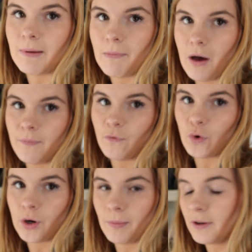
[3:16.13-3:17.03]
to my mom
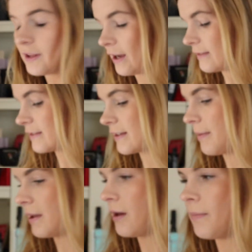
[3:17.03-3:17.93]
for her birthday because it's
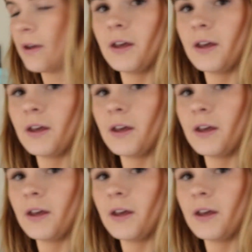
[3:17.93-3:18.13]
coming up.